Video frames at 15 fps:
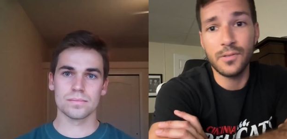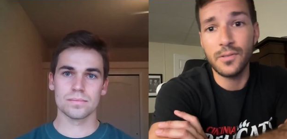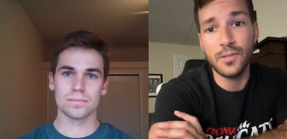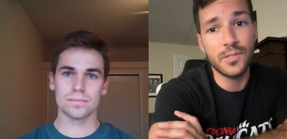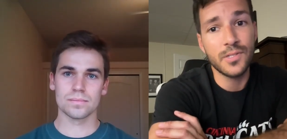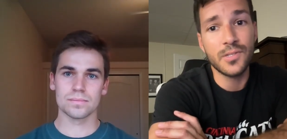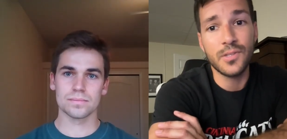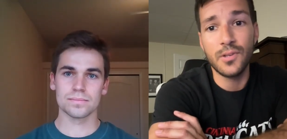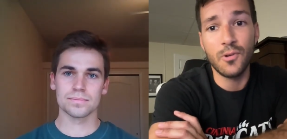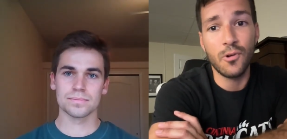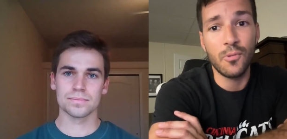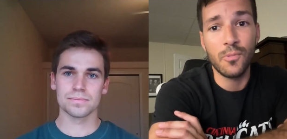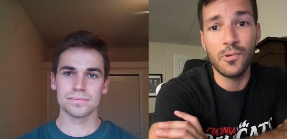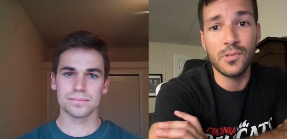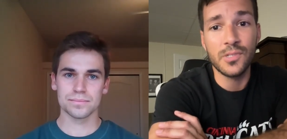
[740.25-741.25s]
Speaker 1: it's the
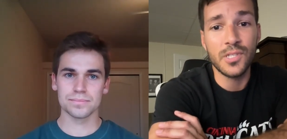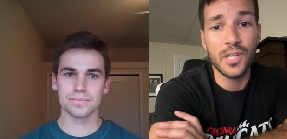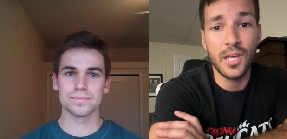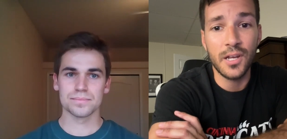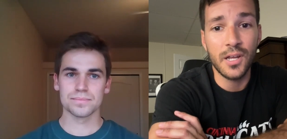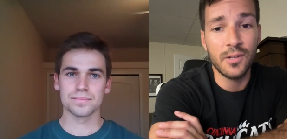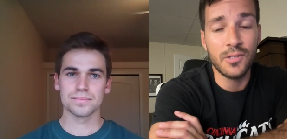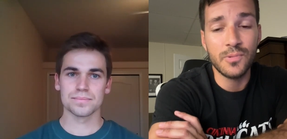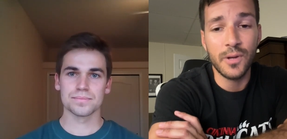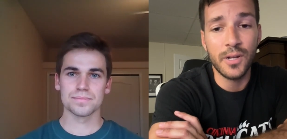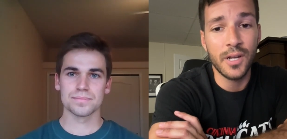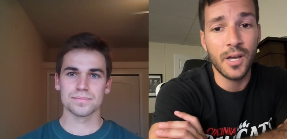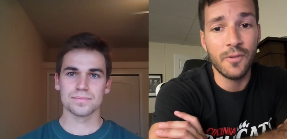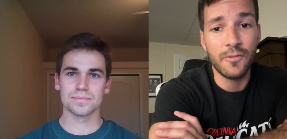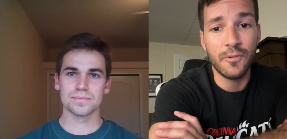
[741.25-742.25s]
normal standouts
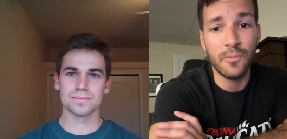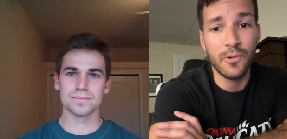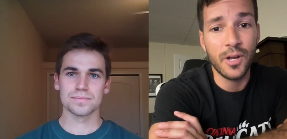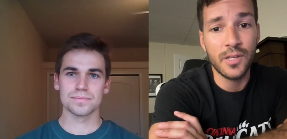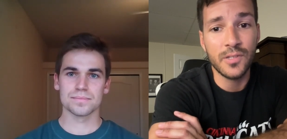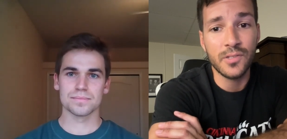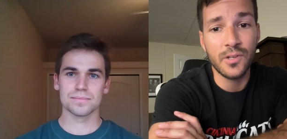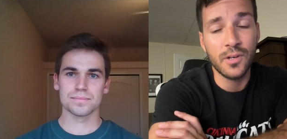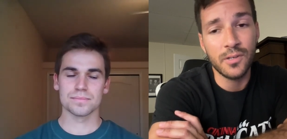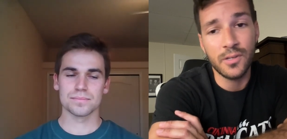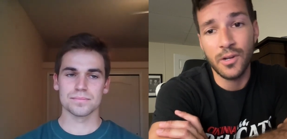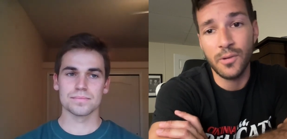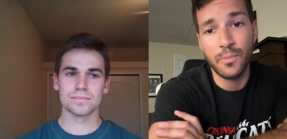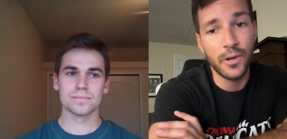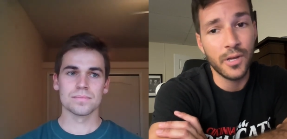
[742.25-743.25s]
right now from what I saw.
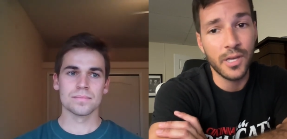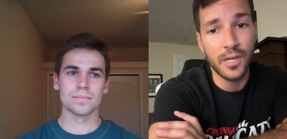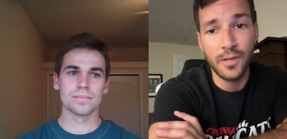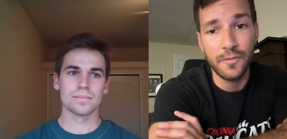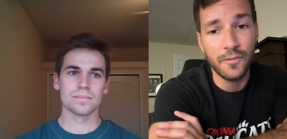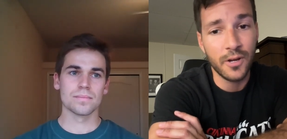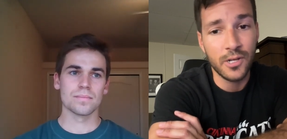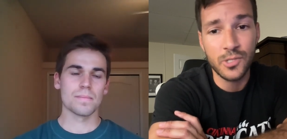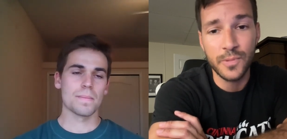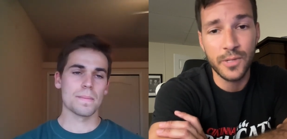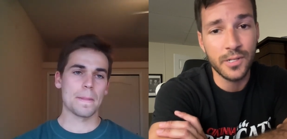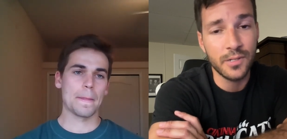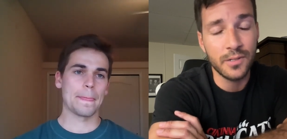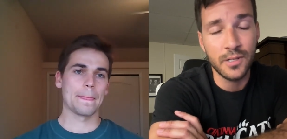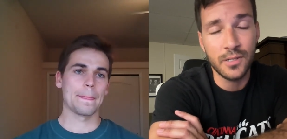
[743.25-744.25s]
You know, breaking in
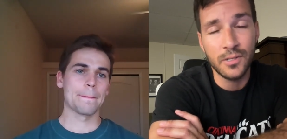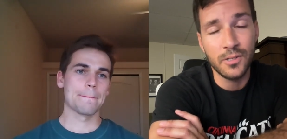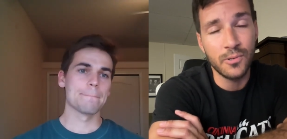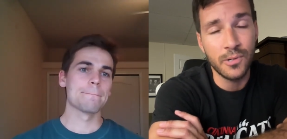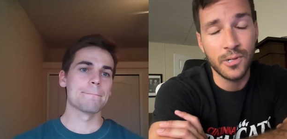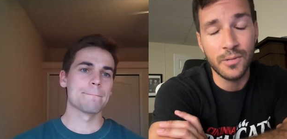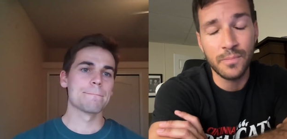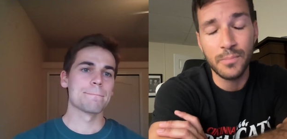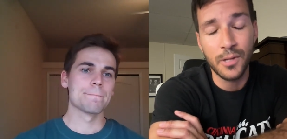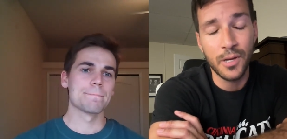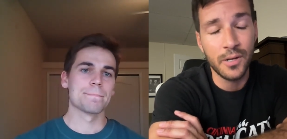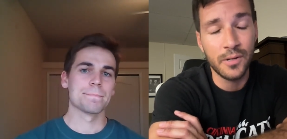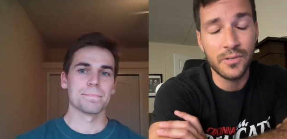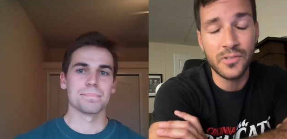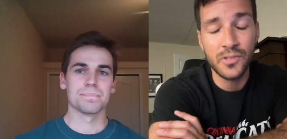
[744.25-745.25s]
freshmen and, and newer
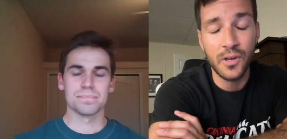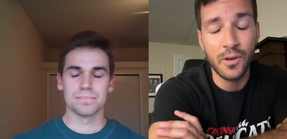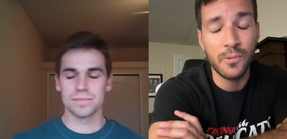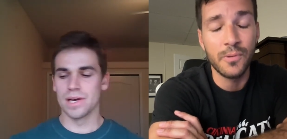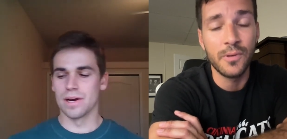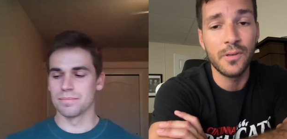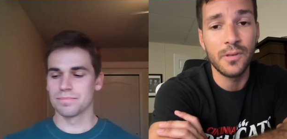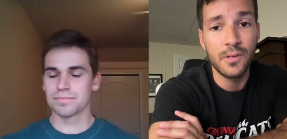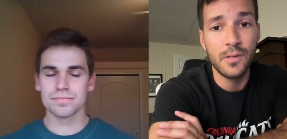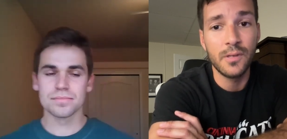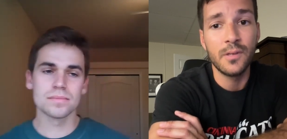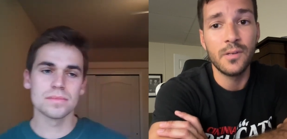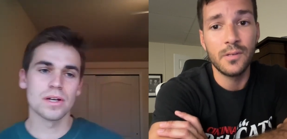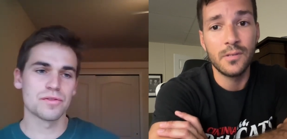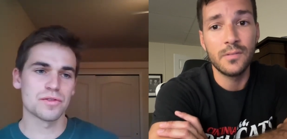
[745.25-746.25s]
players. So yeah,
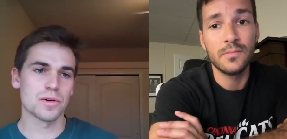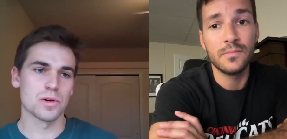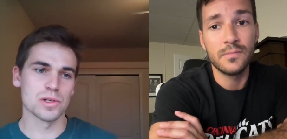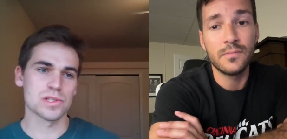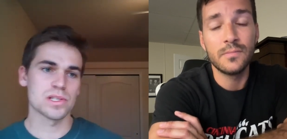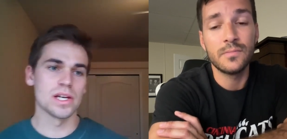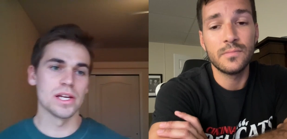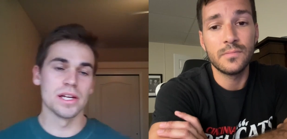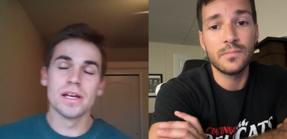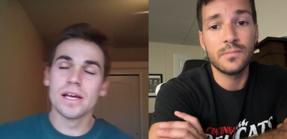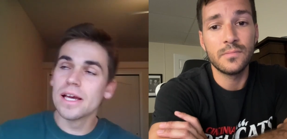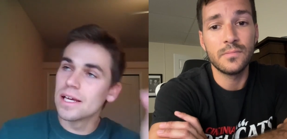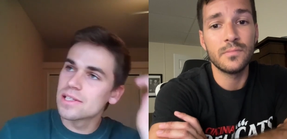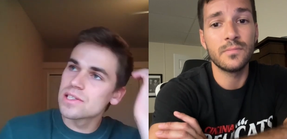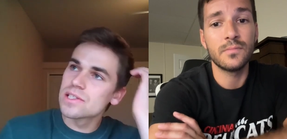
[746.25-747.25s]
Speaker 2: of course, and
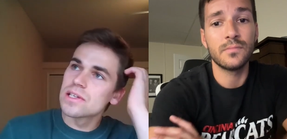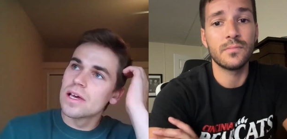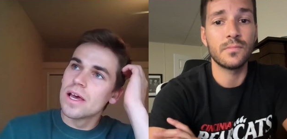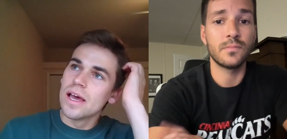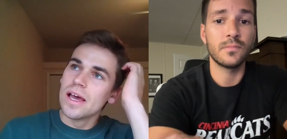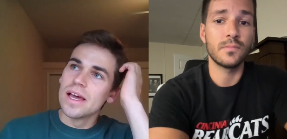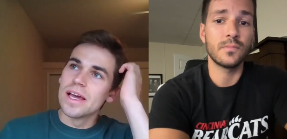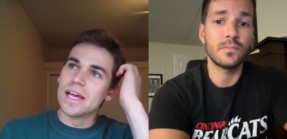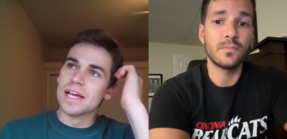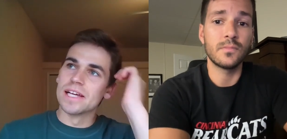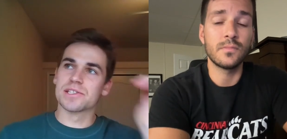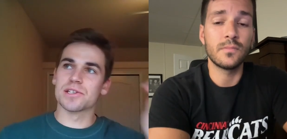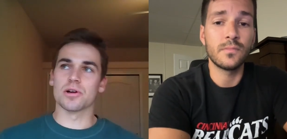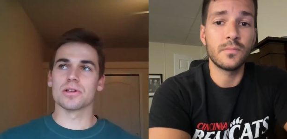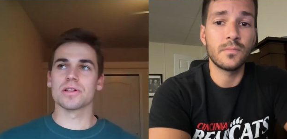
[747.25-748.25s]
it's
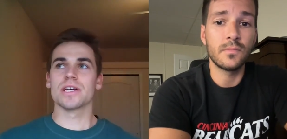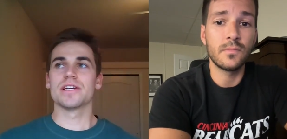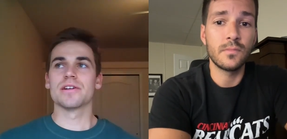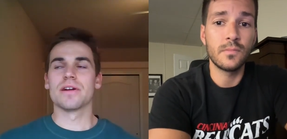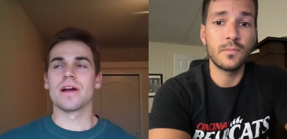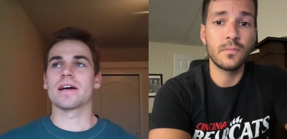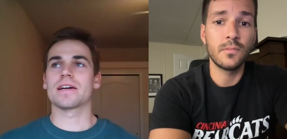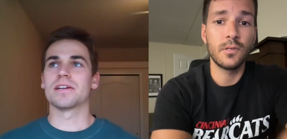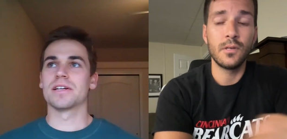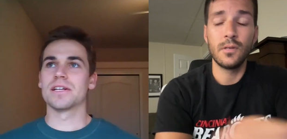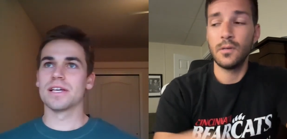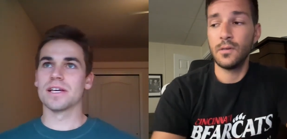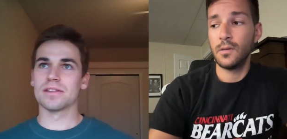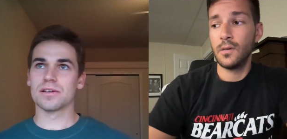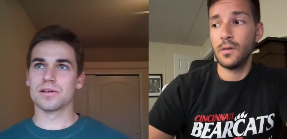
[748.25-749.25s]
it's early. You're not going to
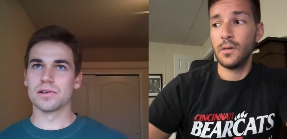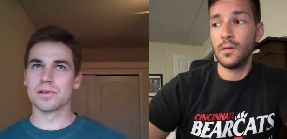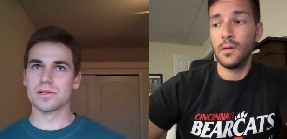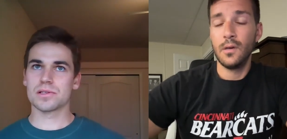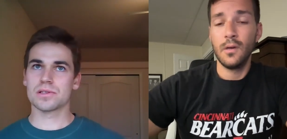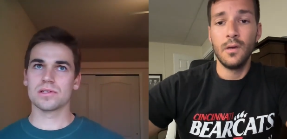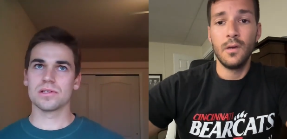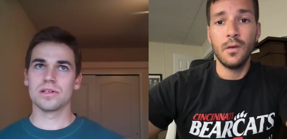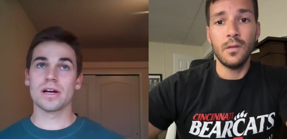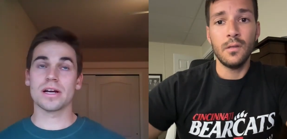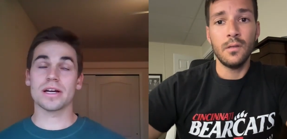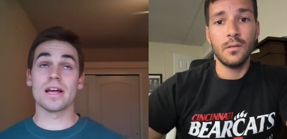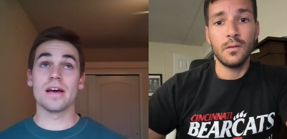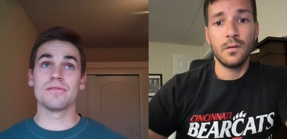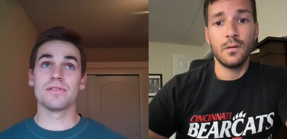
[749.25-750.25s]
get those. You're not
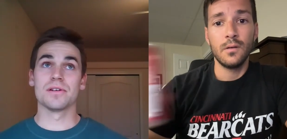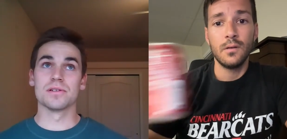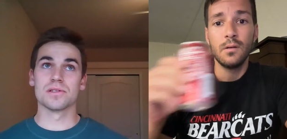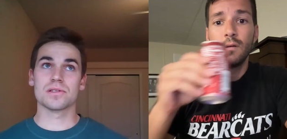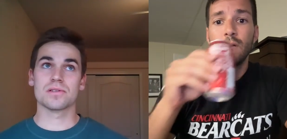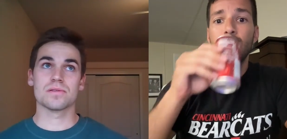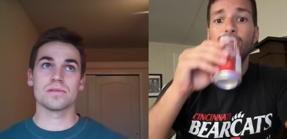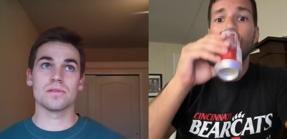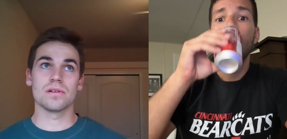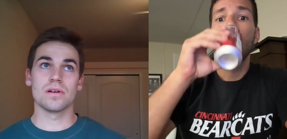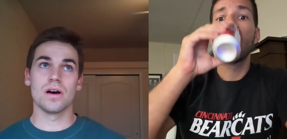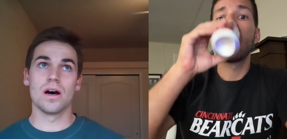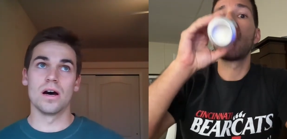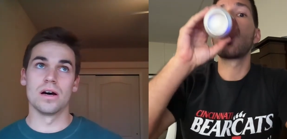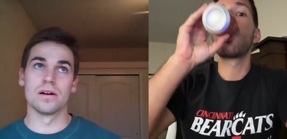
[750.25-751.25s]
going to have those
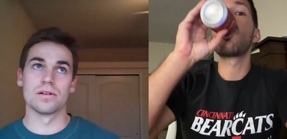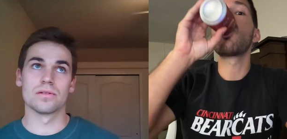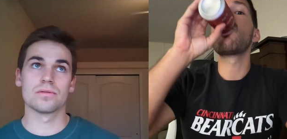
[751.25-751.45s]
uh,